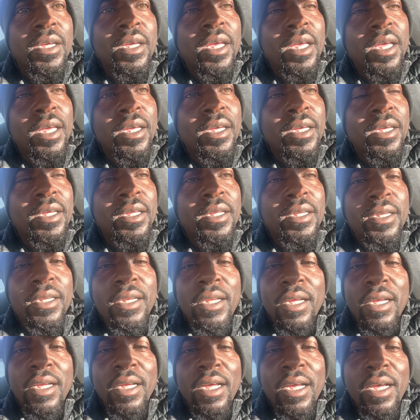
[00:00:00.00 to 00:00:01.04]
and
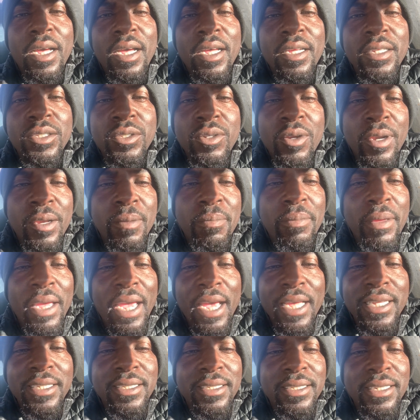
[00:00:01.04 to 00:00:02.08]
I started
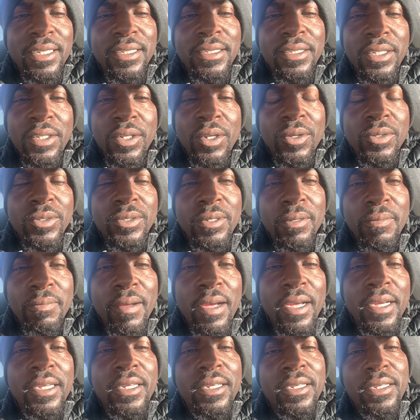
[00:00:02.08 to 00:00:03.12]
passing that shit on to
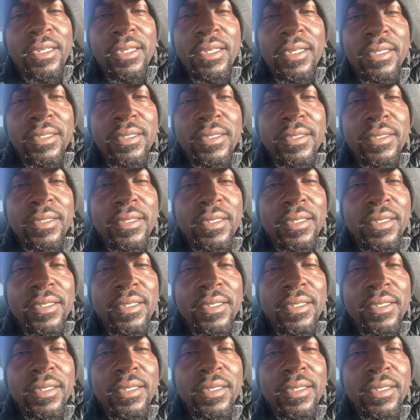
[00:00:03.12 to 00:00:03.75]
my kids.